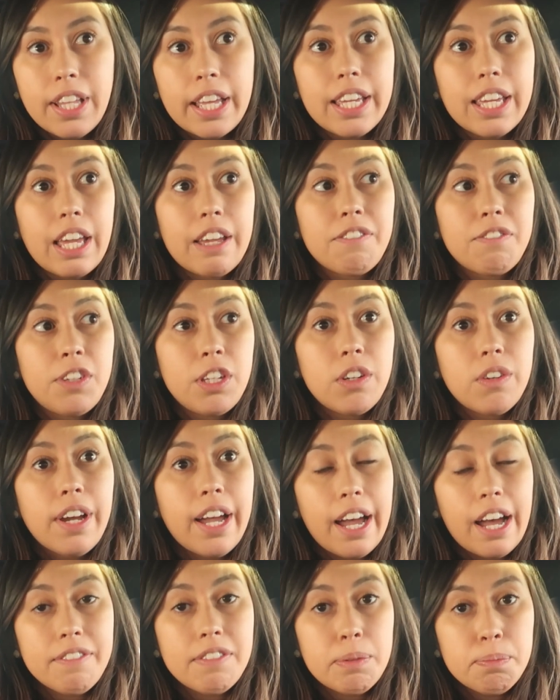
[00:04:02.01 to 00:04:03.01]
Like if you
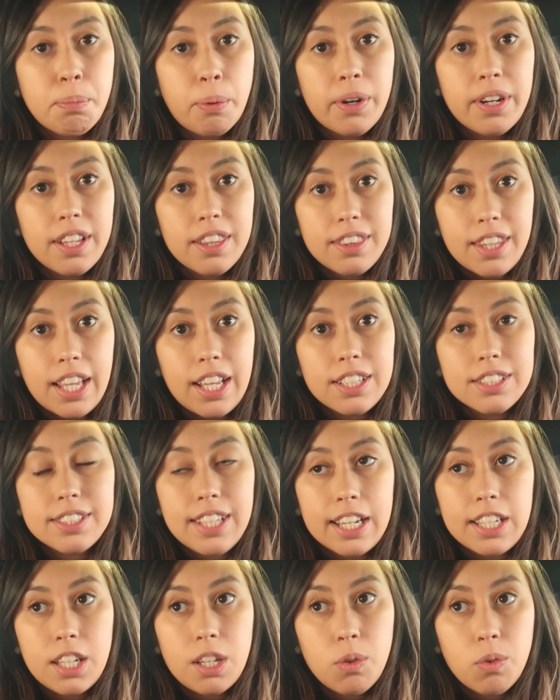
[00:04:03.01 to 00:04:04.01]
have important things
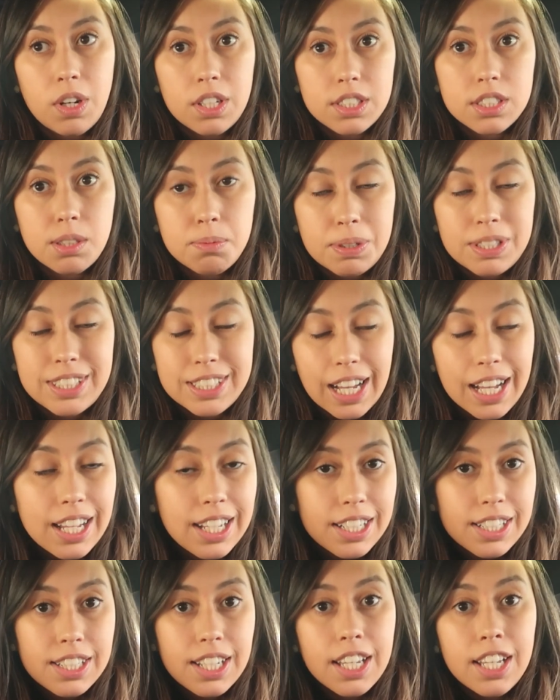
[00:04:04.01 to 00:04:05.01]
that you want to be
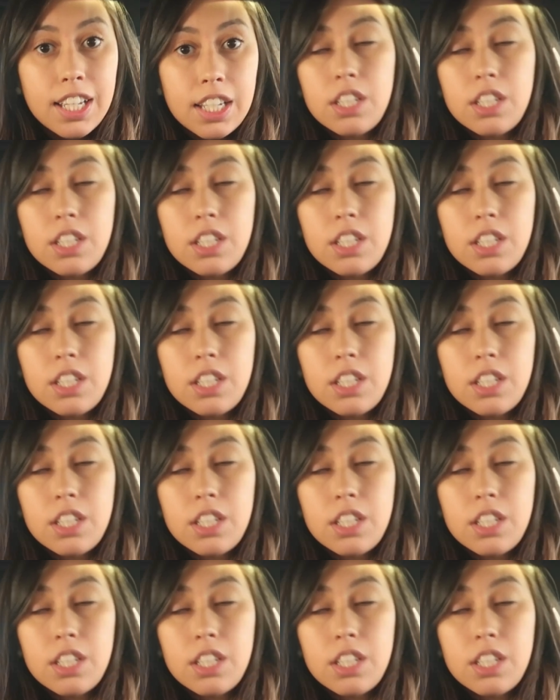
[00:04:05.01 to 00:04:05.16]
done,